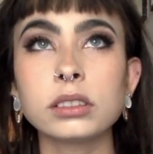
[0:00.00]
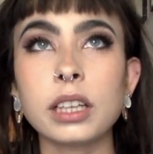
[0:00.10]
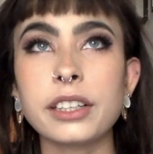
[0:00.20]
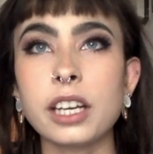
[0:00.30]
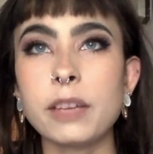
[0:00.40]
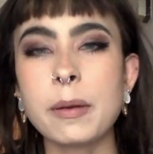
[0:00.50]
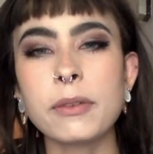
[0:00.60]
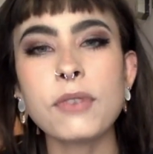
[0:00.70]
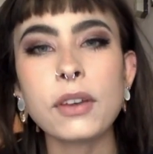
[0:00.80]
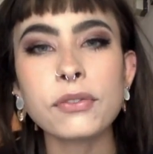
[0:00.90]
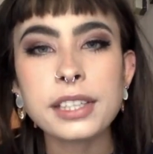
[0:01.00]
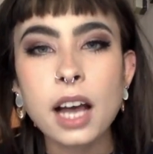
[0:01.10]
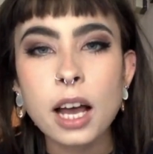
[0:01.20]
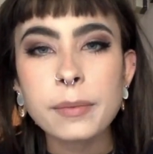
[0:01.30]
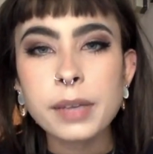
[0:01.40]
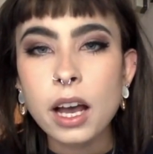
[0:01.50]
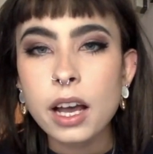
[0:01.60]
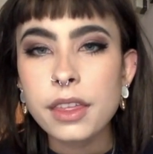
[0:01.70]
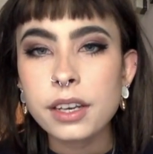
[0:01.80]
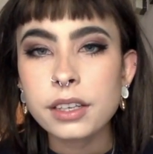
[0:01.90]
I don't know, maybe 50 times
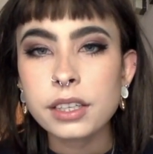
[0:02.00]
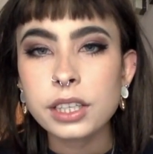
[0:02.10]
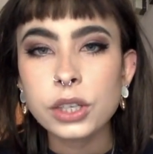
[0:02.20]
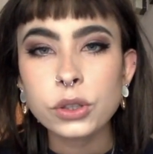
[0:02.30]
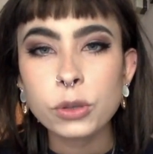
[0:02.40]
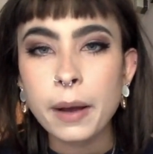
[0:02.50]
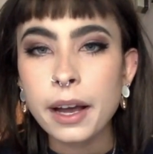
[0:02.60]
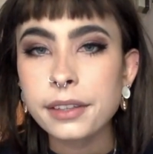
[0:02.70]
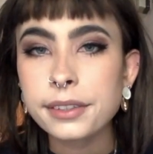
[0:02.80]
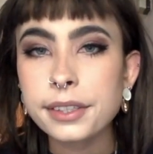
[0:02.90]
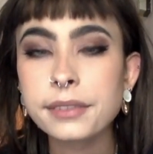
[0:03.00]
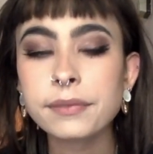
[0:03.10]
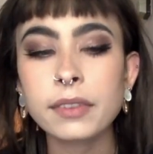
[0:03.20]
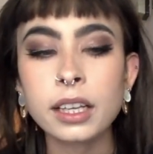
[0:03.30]
higher than the usual person.